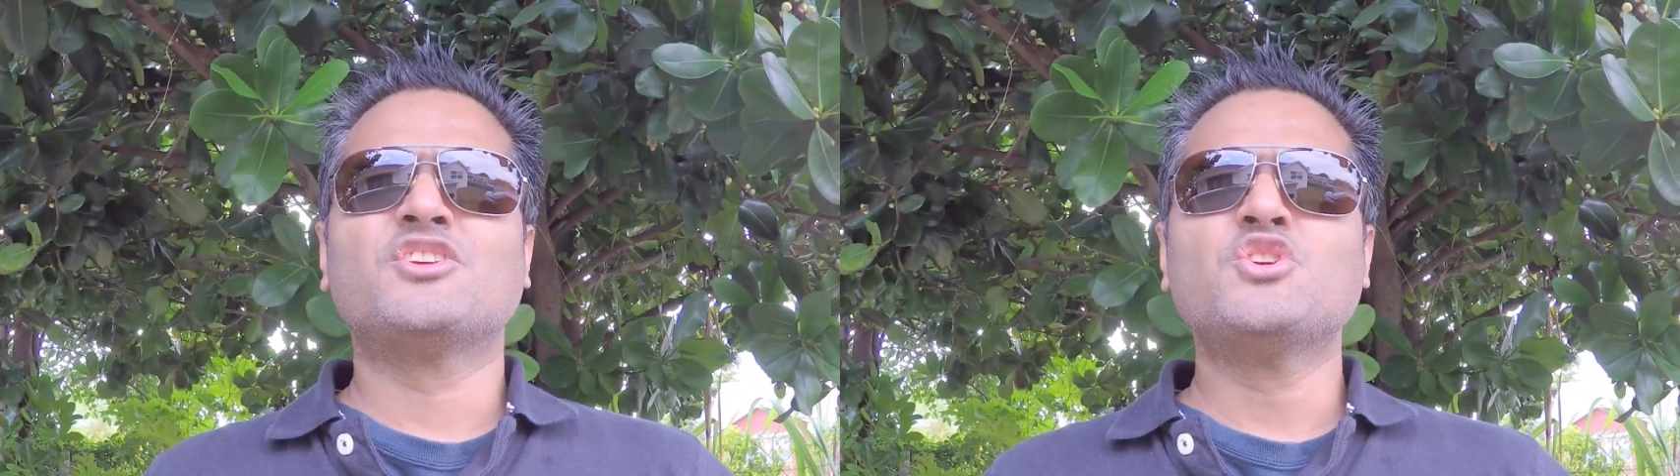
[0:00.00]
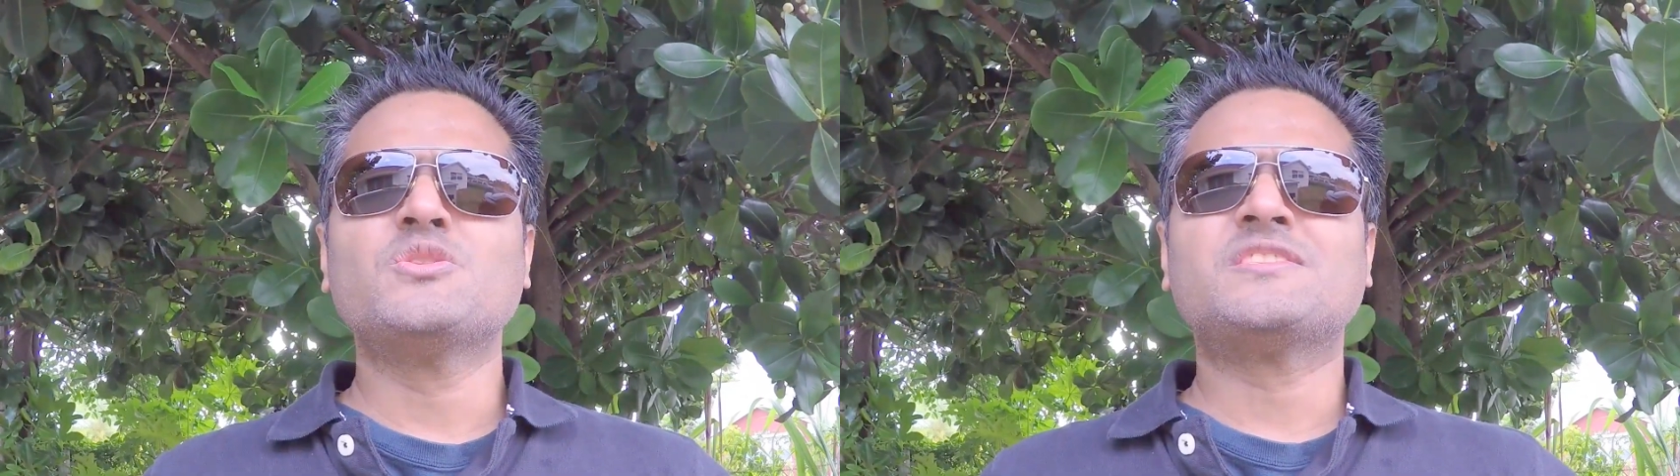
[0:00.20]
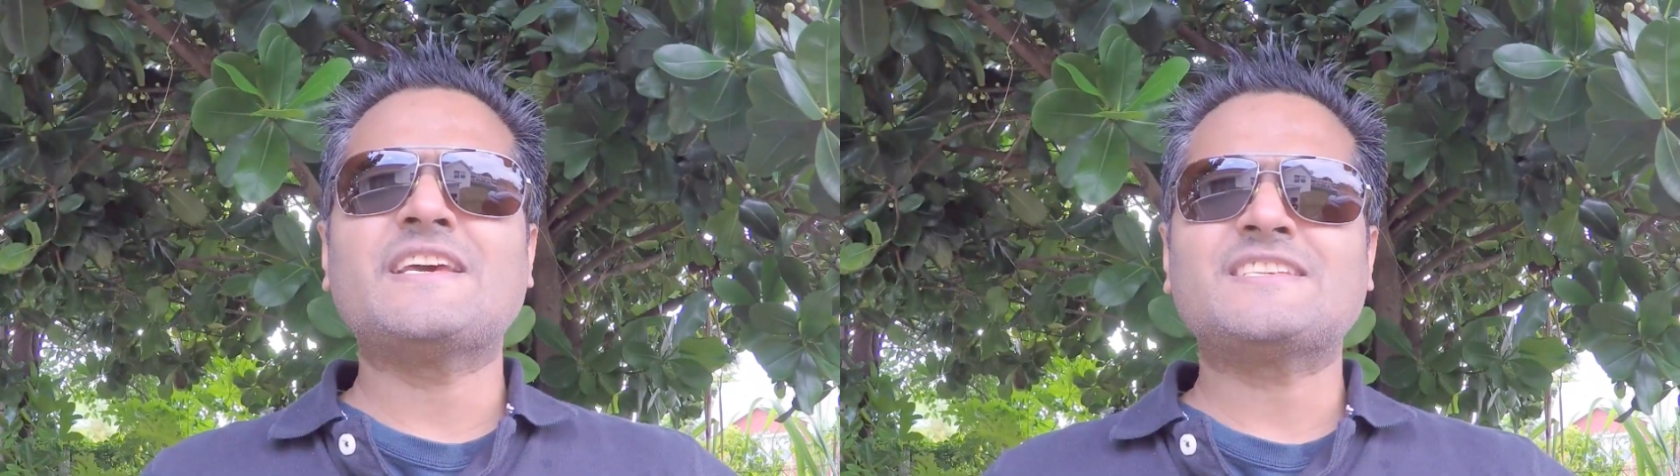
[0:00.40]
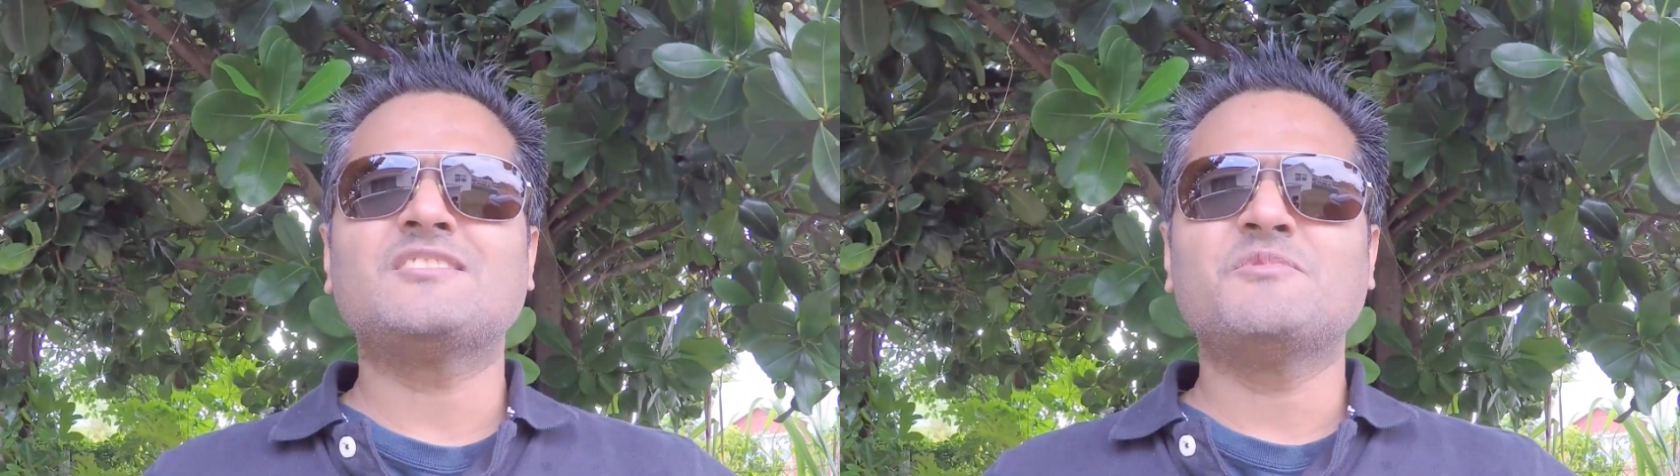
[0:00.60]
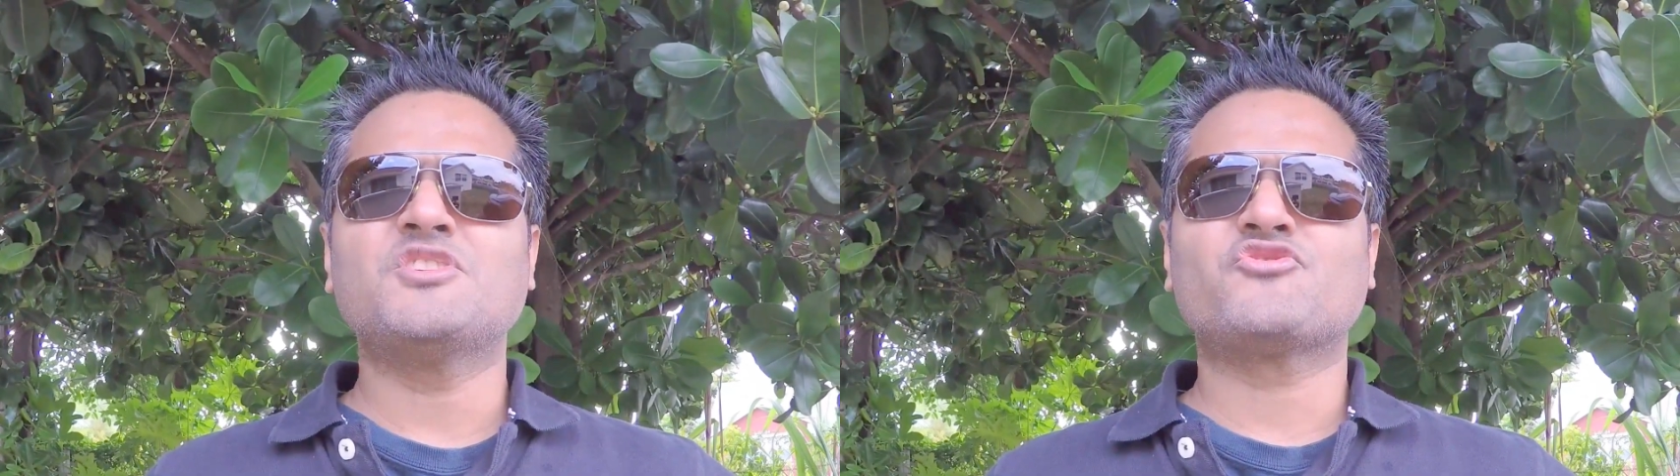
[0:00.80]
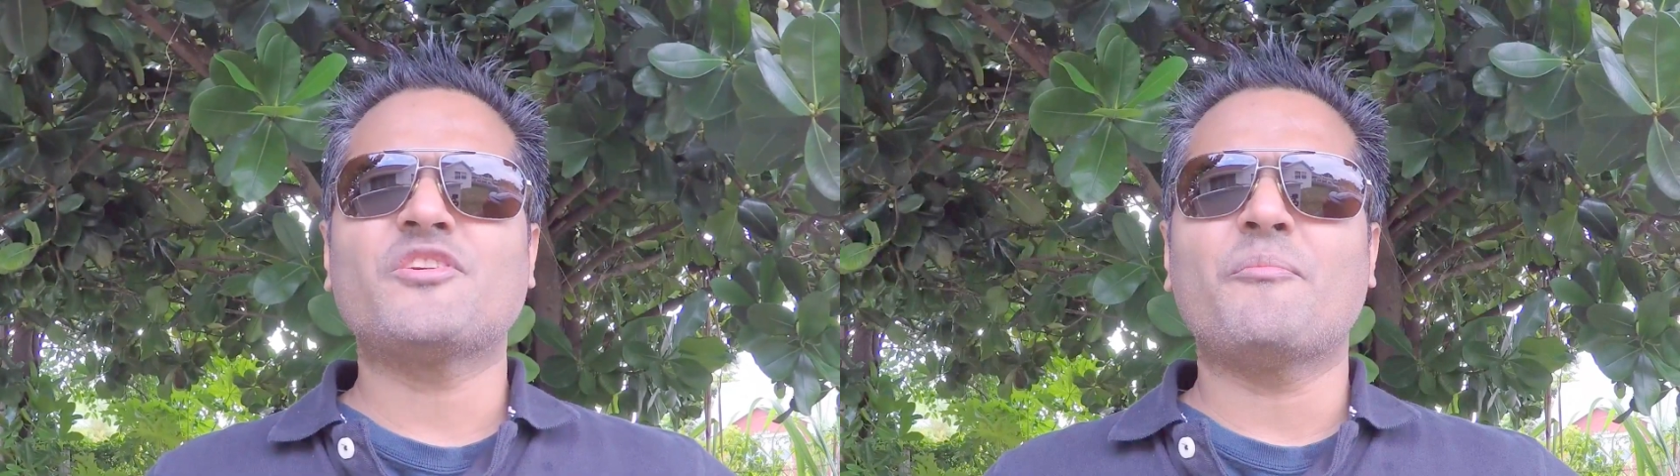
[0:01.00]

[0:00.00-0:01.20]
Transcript: a new Sesame Street